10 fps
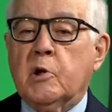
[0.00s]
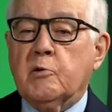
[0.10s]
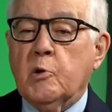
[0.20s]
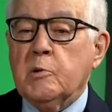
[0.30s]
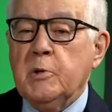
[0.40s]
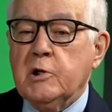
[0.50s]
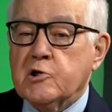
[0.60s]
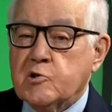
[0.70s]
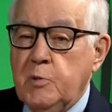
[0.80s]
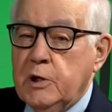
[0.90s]
With, with me
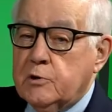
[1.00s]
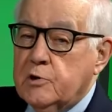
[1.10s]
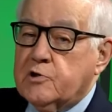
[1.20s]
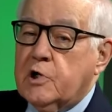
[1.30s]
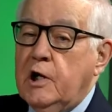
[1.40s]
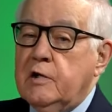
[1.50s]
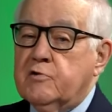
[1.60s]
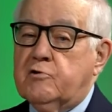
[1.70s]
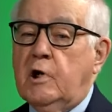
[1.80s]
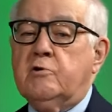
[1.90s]
to speak to this
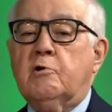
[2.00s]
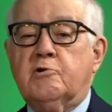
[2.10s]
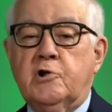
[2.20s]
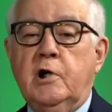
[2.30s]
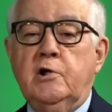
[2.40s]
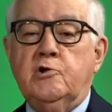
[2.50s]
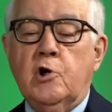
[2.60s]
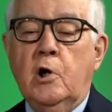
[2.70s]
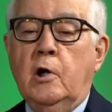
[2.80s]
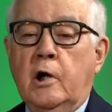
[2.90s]
kind of structural
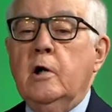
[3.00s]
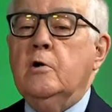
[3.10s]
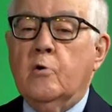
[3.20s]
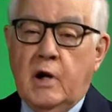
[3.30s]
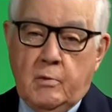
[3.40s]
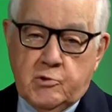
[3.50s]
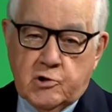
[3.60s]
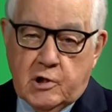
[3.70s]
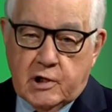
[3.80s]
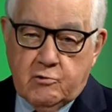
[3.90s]
change in New
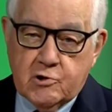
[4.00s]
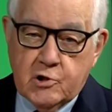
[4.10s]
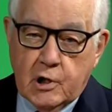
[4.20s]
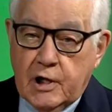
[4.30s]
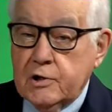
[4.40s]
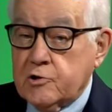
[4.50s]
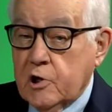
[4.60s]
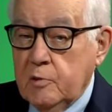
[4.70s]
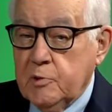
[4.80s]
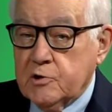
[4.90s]
Hampshire's electricity
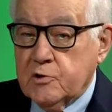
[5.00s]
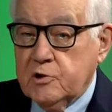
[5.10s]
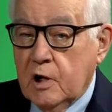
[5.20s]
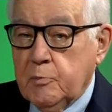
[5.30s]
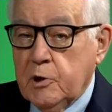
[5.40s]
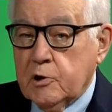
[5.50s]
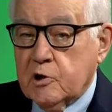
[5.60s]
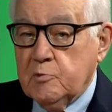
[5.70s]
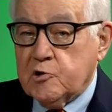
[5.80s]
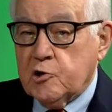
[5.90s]
landscape is the
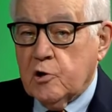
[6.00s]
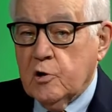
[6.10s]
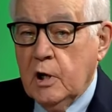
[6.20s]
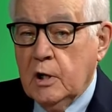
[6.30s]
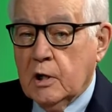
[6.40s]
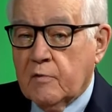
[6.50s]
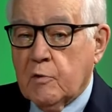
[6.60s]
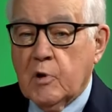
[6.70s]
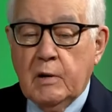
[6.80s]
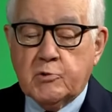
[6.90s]
Deputy Commissioner
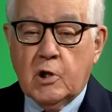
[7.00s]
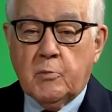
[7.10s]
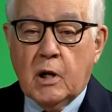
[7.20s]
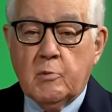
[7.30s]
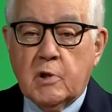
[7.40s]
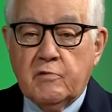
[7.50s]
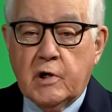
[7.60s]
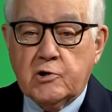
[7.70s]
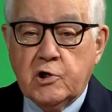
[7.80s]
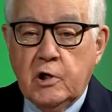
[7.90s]
of the New Hampshire Department
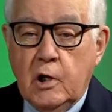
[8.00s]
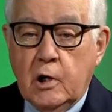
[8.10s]
of Energy,